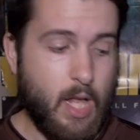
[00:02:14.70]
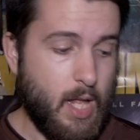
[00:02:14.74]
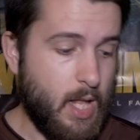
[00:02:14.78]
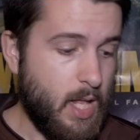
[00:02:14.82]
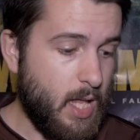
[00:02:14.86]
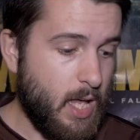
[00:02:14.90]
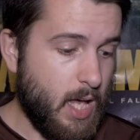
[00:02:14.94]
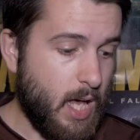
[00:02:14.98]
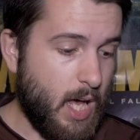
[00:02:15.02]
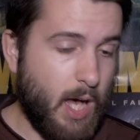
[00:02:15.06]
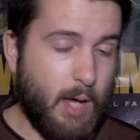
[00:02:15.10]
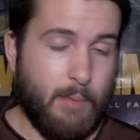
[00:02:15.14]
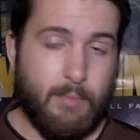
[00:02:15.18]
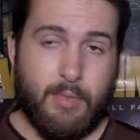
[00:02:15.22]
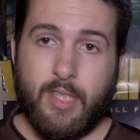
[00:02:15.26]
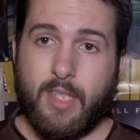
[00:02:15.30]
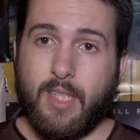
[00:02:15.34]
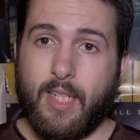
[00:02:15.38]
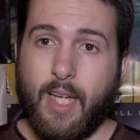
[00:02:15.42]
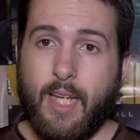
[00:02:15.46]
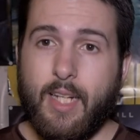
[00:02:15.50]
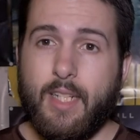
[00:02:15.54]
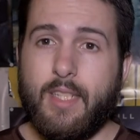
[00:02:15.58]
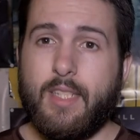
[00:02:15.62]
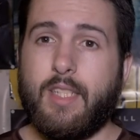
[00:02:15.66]
um, just to
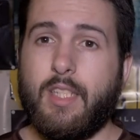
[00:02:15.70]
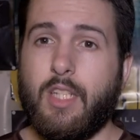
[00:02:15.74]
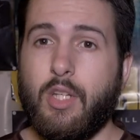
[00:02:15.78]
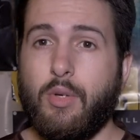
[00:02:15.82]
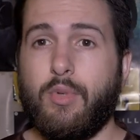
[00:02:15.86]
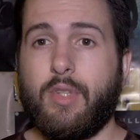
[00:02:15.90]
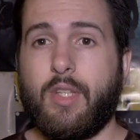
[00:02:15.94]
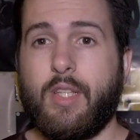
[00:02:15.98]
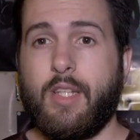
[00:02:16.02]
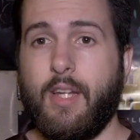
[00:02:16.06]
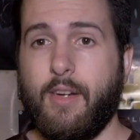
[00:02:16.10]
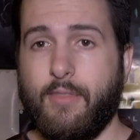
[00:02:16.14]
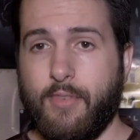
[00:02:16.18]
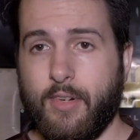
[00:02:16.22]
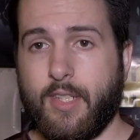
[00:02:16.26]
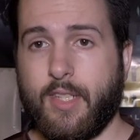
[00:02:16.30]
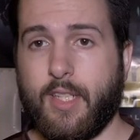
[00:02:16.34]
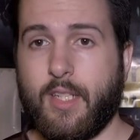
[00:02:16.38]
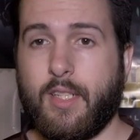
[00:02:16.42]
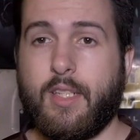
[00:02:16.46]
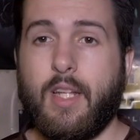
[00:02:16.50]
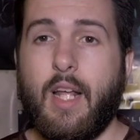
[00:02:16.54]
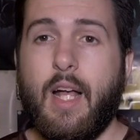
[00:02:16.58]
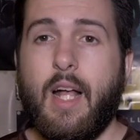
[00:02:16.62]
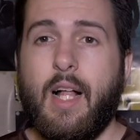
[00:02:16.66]
kind of see what the difference
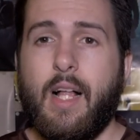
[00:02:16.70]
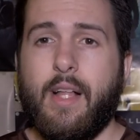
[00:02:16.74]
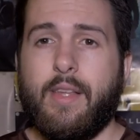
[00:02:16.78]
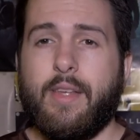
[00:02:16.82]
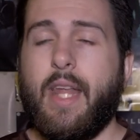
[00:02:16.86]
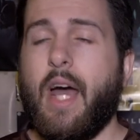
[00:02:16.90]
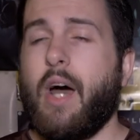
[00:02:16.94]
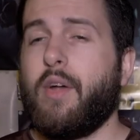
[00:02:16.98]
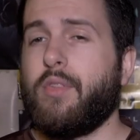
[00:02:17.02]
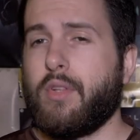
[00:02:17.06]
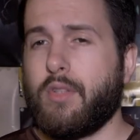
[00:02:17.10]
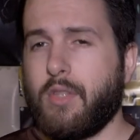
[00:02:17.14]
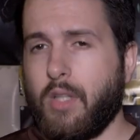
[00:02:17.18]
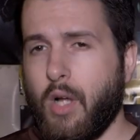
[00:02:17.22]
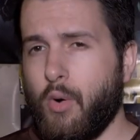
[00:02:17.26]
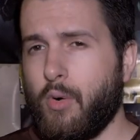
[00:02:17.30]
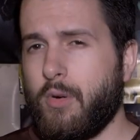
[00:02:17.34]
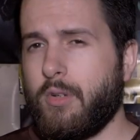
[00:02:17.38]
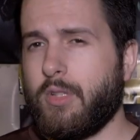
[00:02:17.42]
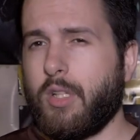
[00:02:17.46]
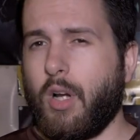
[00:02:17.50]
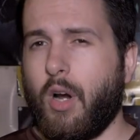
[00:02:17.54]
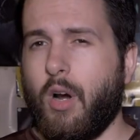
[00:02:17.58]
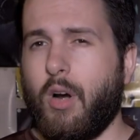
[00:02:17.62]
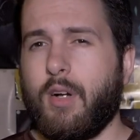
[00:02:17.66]
is. Now, the
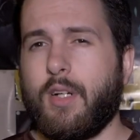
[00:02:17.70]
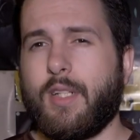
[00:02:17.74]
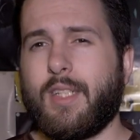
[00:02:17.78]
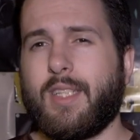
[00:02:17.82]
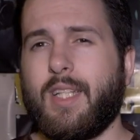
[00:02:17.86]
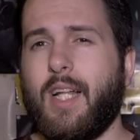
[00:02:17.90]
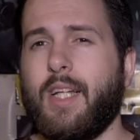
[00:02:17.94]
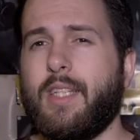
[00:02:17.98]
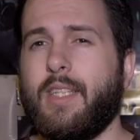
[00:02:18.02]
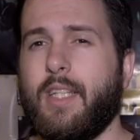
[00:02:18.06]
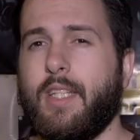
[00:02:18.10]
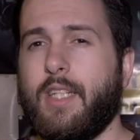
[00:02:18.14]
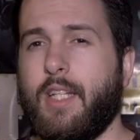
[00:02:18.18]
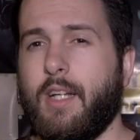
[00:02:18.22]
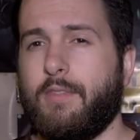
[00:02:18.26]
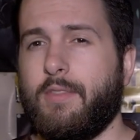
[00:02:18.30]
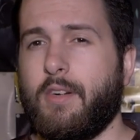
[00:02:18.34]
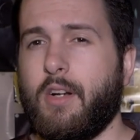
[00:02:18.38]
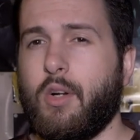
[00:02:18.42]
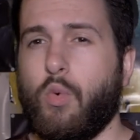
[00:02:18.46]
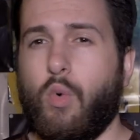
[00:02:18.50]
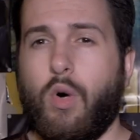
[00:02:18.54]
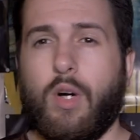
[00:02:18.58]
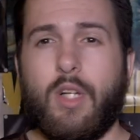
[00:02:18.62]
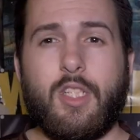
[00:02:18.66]
lowers are slightly
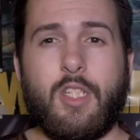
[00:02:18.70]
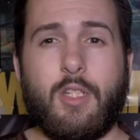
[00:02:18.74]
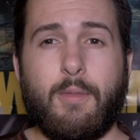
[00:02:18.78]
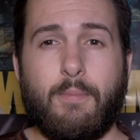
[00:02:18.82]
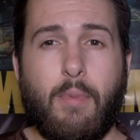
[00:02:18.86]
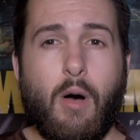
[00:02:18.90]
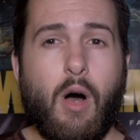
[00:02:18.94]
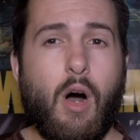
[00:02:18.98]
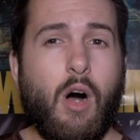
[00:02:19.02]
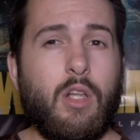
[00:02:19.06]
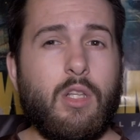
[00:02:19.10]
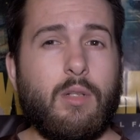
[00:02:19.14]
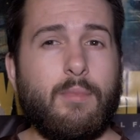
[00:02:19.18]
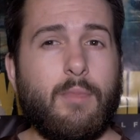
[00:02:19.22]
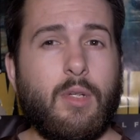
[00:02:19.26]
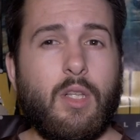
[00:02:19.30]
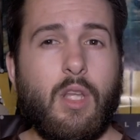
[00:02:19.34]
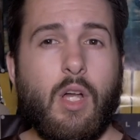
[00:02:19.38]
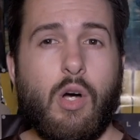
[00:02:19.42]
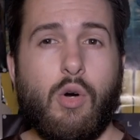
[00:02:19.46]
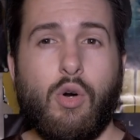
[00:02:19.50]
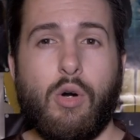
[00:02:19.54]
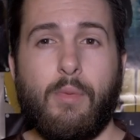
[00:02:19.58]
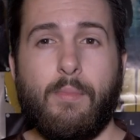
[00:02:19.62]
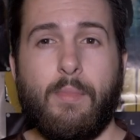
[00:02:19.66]
different. One's a polymer
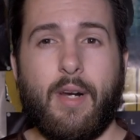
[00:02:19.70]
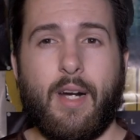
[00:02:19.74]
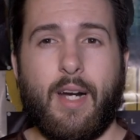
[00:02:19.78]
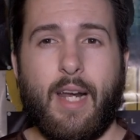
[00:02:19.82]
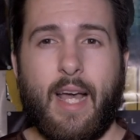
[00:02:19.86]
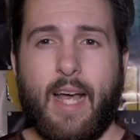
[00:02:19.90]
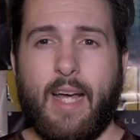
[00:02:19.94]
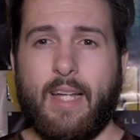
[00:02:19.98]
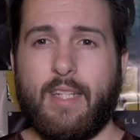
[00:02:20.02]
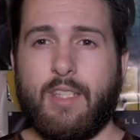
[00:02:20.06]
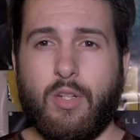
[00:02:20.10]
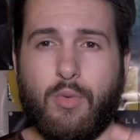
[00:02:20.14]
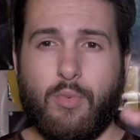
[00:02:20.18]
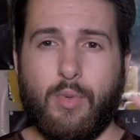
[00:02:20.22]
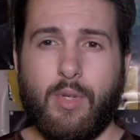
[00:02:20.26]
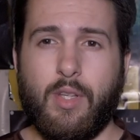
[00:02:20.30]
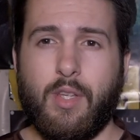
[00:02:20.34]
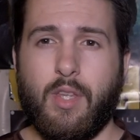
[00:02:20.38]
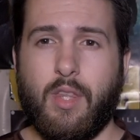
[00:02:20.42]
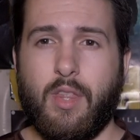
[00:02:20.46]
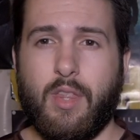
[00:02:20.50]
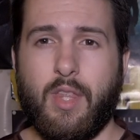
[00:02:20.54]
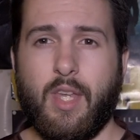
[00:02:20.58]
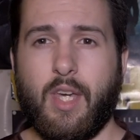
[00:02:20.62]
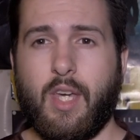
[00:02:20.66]
lower, but it has a really
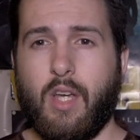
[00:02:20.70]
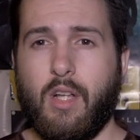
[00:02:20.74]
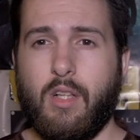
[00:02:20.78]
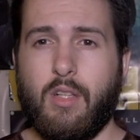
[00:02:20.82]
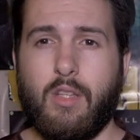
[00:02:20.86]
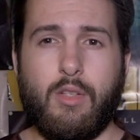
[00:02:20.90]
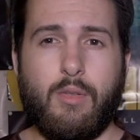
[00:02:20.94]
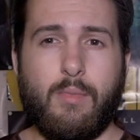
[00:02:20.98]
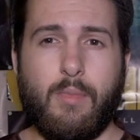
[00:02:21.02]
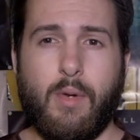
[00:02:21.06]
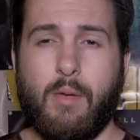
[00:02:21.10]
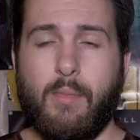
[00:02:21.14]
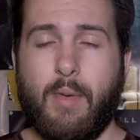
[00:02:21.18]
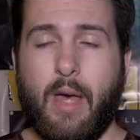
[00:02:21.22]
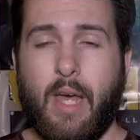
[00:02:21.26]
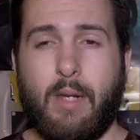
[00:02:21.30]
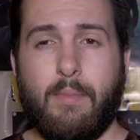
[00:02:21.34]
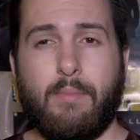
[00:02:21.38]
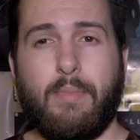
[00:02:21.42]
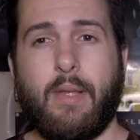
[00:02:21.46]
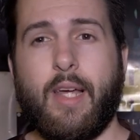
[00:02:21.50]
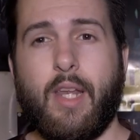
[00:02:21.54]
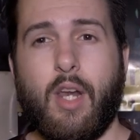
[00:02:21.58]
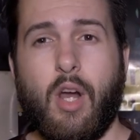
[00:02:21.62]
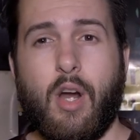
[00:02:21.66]
thick aluminum end
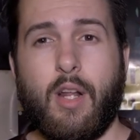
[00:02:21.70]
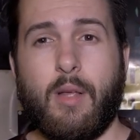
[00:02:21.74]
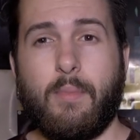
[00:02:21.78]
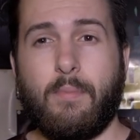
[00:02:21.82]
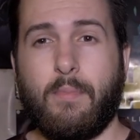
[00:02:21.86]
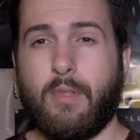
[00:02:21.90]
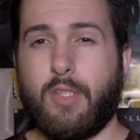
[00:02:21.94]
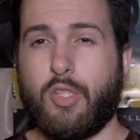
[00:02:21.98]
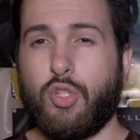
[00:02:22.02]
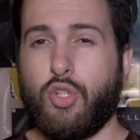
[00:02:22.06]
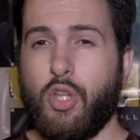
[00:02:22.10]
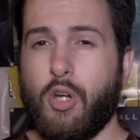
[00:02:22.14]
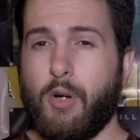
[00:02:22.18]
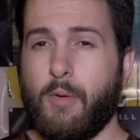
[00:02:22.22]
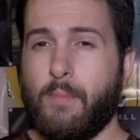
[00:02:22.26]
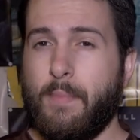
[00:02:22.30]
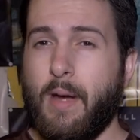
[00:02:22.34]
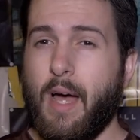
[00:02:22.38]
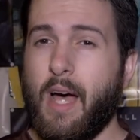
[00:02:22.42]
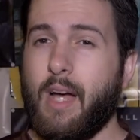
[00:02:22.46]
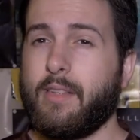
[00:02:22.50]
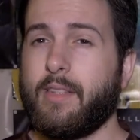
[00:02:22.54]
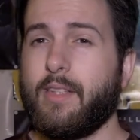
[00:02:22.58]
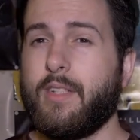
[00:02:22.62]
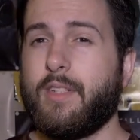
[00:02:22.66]
plate on it, so they're
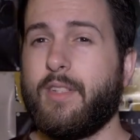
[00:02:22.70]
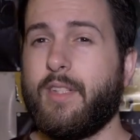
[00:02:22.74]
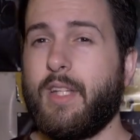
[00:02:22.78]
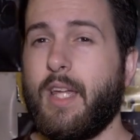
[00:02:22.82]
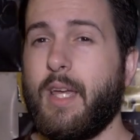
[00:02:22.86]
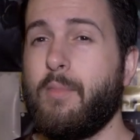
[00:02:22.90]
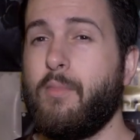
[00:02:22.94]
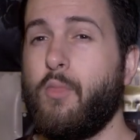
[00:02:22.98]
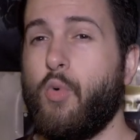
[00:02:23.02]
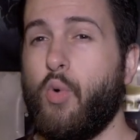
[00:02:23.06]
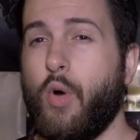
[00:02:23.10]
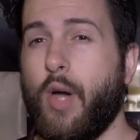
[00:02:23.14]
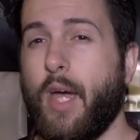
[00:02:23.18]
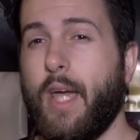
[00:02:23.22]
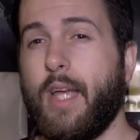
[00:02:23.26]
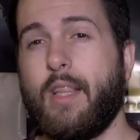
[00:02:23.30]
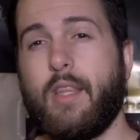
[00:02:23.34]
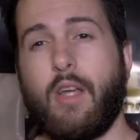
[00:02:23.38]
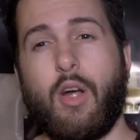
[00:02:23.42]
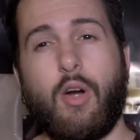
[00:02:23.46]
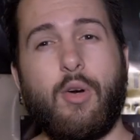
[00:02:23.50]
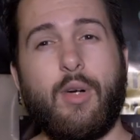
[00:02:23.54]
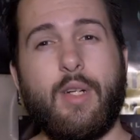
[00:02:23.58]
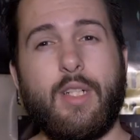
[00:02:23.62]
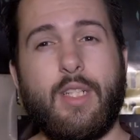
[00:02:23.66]
about the same weight. They
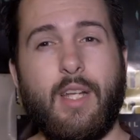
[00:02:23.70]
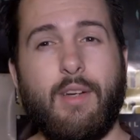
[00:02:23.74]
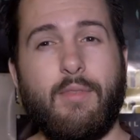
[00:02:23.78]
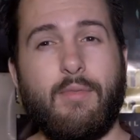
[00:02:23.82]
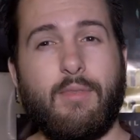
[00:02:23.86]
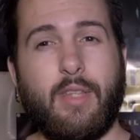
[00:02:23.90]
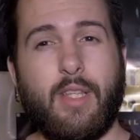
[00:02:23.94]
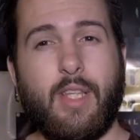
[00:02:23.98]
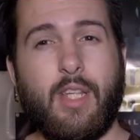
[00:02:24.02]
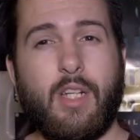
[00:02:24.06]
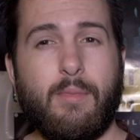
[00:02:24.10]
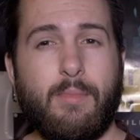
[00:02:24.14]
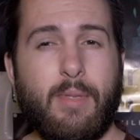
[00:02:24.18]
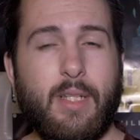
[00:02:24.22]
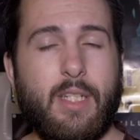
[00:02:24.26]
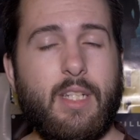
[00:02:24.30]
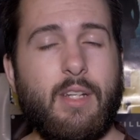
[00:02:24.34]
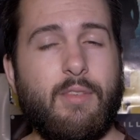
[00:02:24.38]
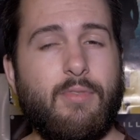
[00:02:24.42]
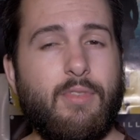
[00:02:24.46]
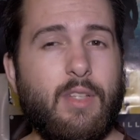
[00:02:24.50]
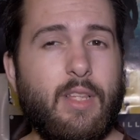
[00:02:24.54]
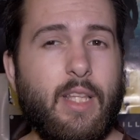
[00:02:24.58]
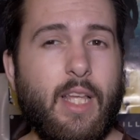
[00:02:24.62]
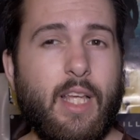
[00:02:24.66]
are a dip, little bit
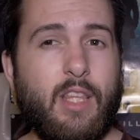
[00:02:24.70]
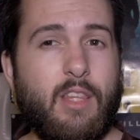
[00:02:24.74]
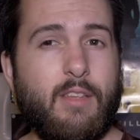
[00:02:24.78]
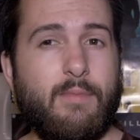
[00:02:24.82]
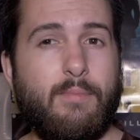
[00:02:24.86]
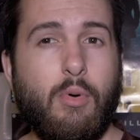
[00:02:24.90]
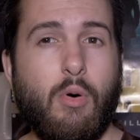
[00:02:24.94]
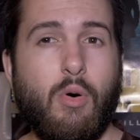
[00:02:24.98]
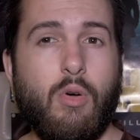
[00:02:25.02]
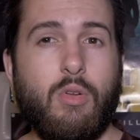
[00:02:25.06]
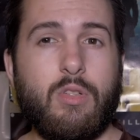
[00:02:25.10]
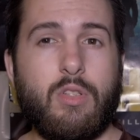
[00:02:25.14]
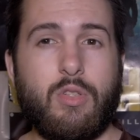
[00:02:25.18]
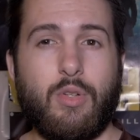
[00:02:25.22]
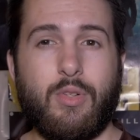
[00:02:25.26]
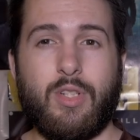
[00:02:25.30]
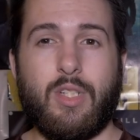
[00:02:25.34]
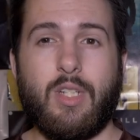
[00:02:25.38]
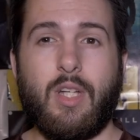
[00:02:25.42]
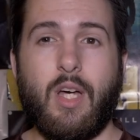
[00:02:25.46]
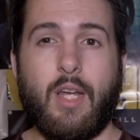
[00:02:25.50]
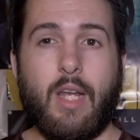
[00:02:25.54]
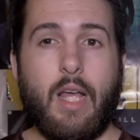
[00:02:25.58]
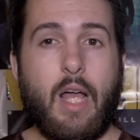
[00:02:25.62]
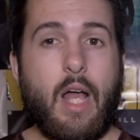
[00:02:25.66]
different length of pull, so it's
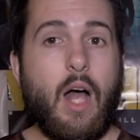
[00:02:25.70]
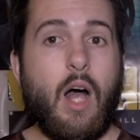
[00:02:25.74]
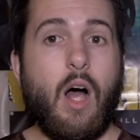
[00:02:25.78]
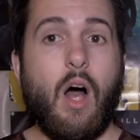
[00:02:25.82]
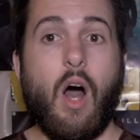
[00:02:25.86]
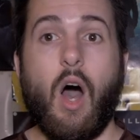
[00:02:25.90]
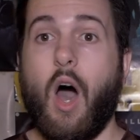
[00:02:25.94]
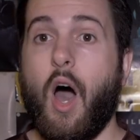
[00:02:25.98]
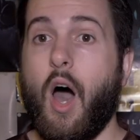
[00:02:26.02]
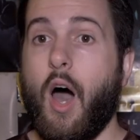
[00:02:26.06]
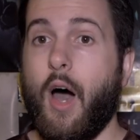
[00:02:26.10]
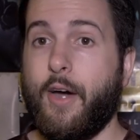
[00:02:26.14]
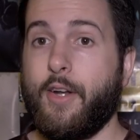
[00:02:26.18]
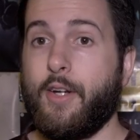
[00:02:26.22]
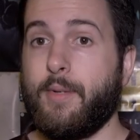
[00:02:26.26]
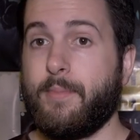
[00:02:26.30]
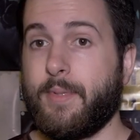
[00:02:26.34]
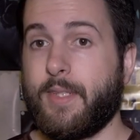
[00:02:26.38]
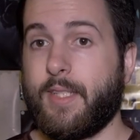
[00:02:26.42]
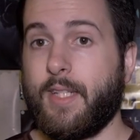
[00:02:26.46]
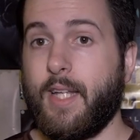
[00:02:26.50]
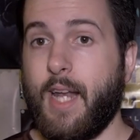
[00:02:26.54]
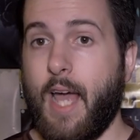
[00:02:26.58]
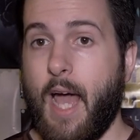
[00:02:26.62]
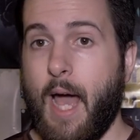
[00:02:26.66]
not
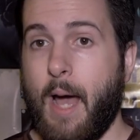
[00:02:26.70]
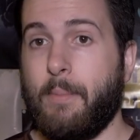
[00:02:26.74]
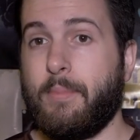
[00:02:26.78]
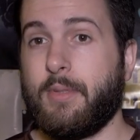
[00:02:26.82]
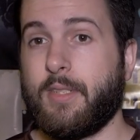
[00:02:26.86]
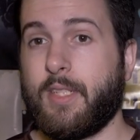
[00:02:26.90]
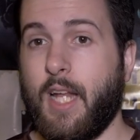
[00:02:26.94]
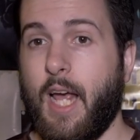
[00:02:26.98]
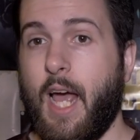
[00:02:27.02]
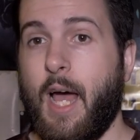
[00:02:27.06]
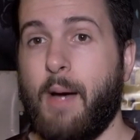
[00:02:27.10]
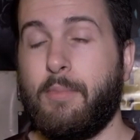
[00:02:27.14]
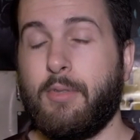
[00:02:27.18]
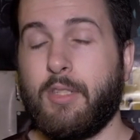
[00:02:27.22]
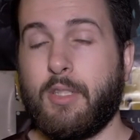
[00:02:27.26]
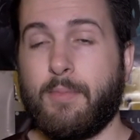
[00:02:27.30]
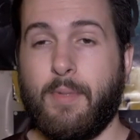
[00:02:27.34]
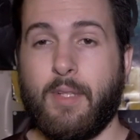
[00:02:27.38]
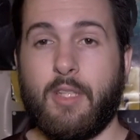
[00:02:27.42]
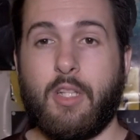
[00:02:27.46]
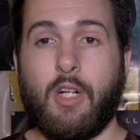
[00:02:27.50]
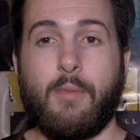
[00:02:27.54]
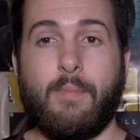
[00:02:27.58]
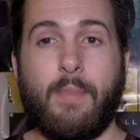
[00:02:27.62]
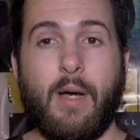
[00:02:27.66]
100% apples to apples,
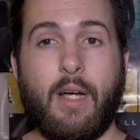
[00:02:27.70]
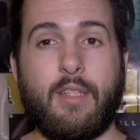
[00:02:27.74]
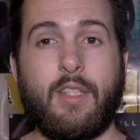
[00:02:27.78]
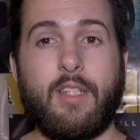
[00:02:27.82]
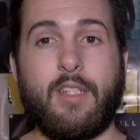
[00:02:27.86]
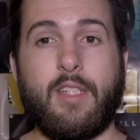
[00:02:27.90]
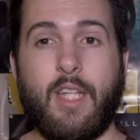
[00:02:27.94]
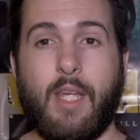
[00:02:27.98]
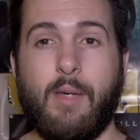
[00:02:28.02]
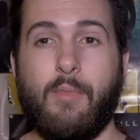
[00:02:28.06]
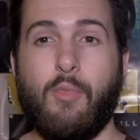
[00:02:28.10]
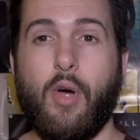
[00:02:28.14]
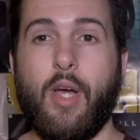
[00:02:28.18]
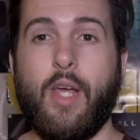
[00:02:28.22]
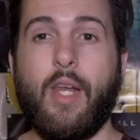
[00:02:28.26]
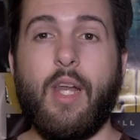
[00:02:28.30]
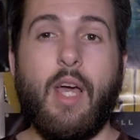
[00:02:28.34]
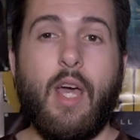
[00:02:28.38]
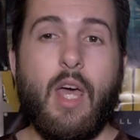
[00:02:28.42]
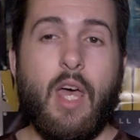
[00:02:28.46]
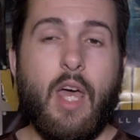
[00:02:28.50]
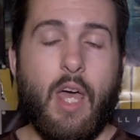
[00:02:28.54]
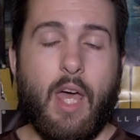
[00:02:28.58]
but they're about the same weight.